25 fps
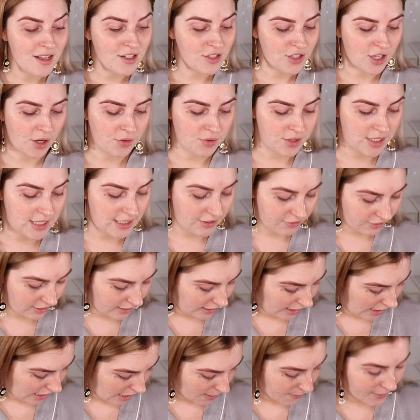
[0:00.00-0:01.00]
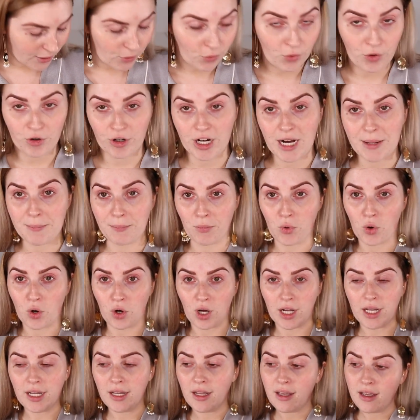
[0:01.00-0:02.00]
So I'll definitely be ordering
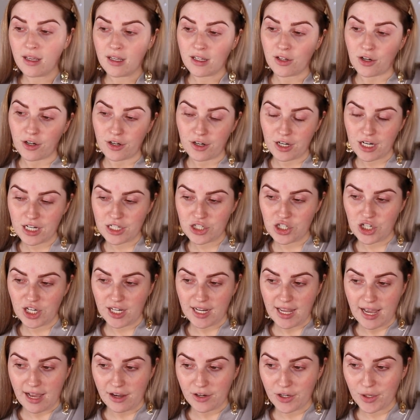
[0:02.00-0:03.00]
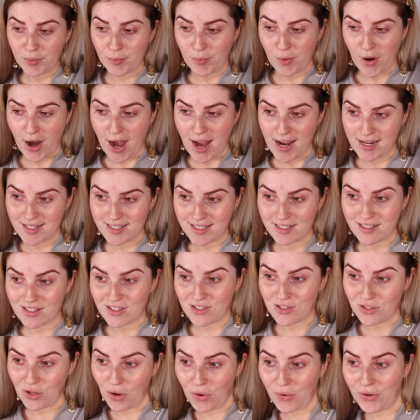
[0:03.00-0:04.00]
more. Go check out her brand, it's
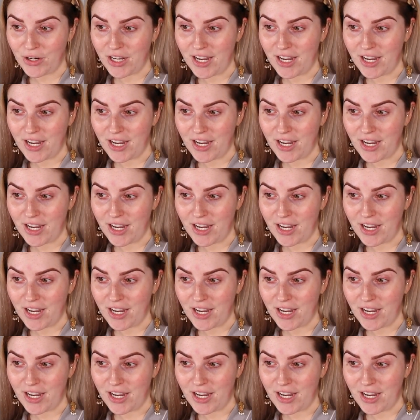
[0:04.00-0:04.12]
so